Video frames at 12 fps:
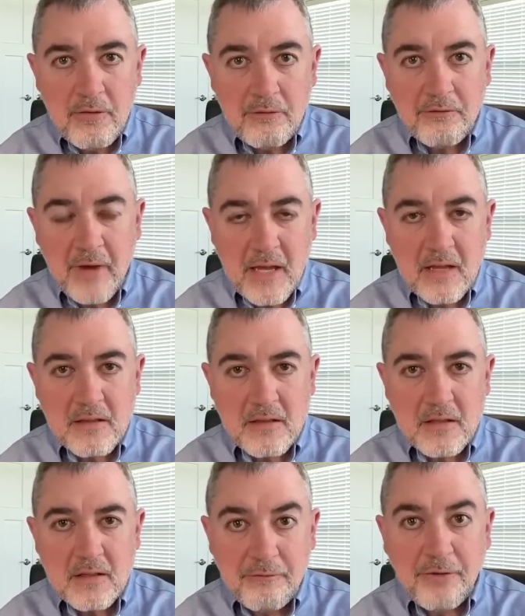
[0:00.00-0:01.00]

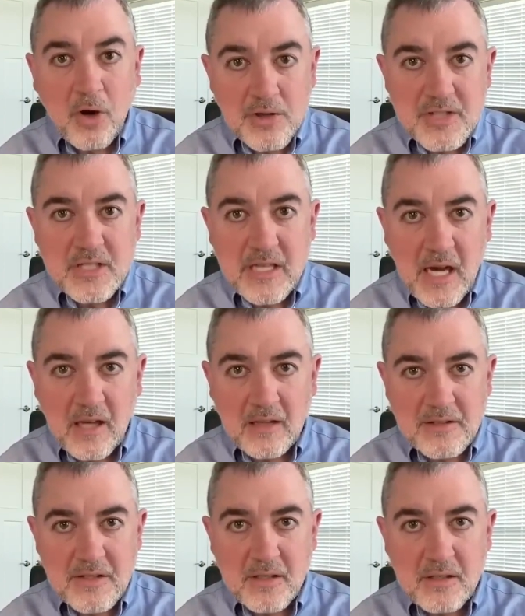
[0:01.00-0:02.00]
faith, false
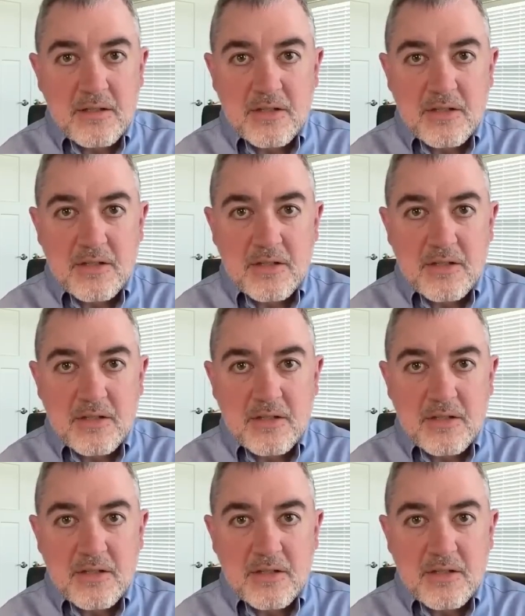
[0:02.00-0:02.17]
theology.